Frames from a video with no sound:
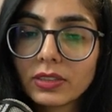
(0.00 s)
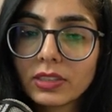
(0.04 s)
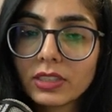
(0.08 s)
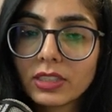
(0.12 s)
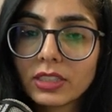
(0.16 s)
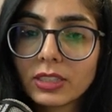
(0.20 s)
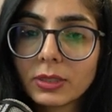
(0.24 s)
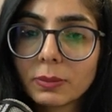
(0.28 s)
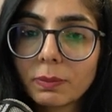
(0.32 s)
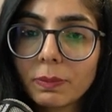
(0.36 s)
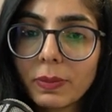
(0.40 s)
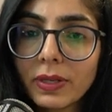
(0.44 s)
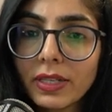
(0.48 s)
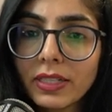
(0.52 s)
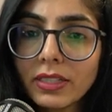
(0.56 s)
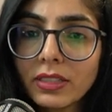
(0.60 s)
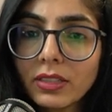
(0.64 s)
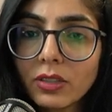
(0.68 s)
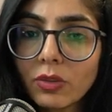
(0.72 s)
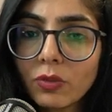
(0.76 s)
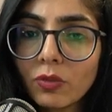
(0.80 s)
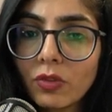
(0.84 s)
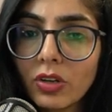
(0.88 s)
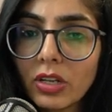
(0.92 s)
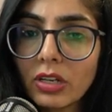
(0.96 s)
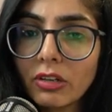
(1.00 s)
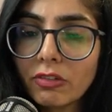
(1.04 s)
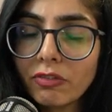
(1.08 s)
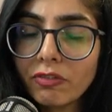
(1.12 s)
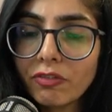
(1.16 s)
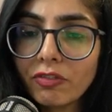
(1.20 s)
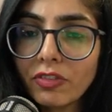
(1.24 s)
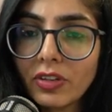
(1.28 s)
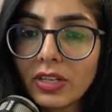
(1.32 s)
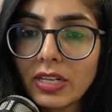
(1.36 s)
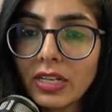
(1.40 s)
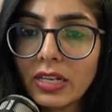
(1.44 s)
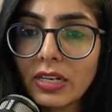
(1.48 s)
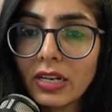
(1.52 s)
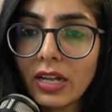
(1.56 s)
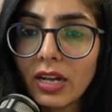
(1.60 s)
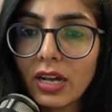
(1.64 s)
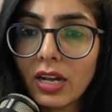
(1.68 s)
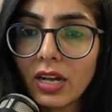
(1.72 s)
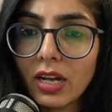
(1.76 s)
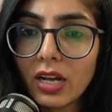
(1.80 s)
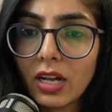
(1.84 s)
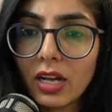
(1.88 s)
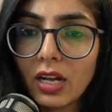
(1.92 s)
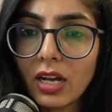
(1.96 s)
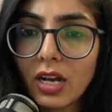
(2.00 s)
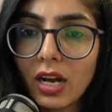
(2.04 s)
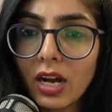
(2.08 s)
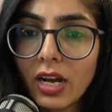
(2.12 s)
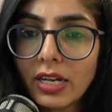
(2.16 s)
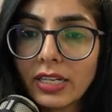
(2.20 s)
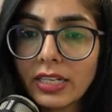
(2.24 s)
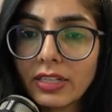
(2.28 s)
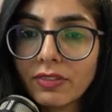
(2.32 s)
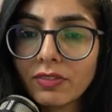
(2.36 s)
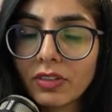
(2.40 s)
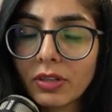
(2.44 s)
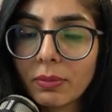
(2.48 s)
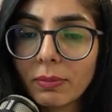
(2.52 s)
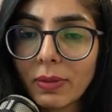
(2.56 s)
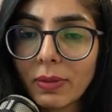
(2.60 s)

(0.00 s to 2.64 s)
spin will feel uneven